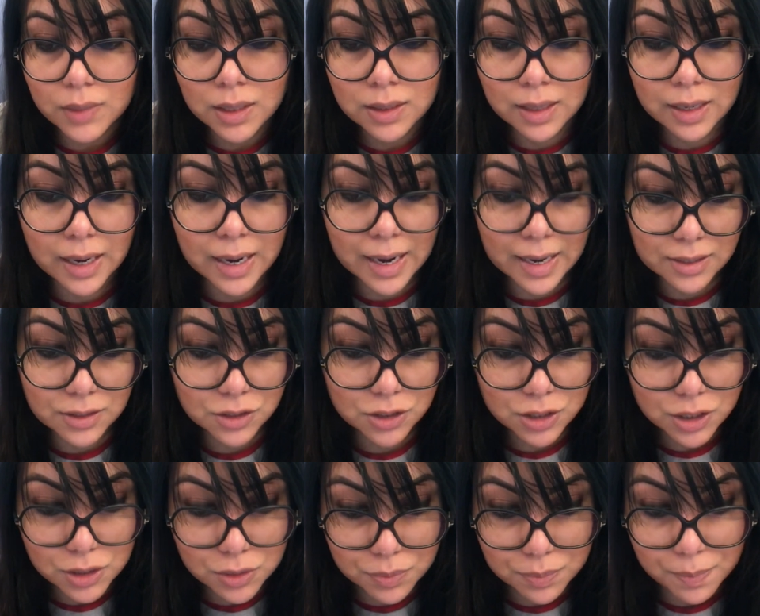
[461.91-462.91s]
had to
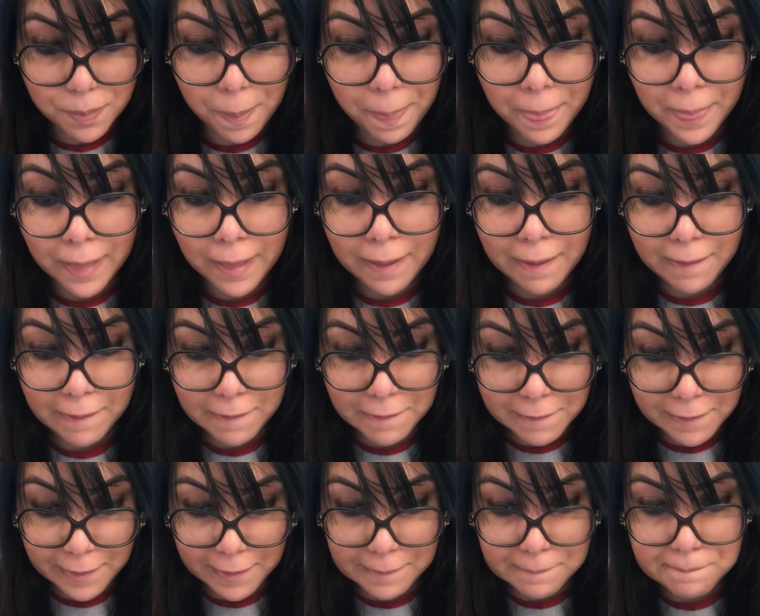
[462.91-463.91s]
do.
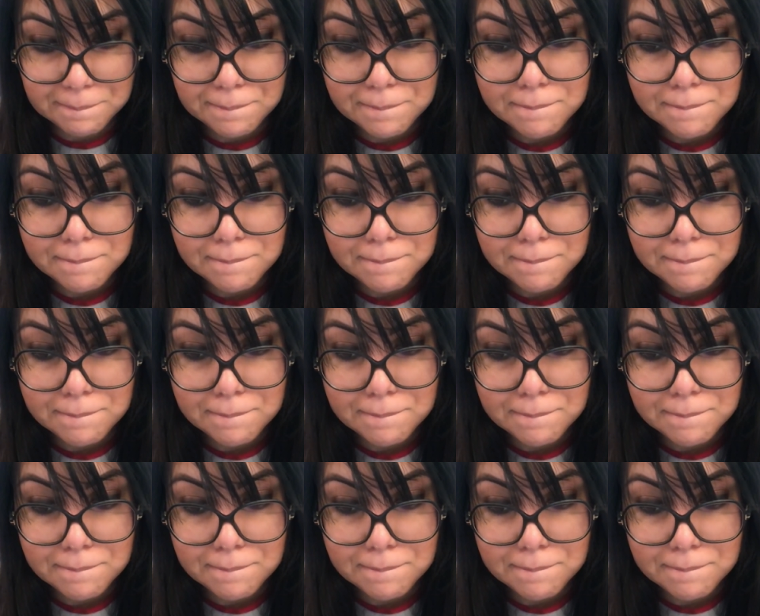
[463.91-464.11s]
Okay.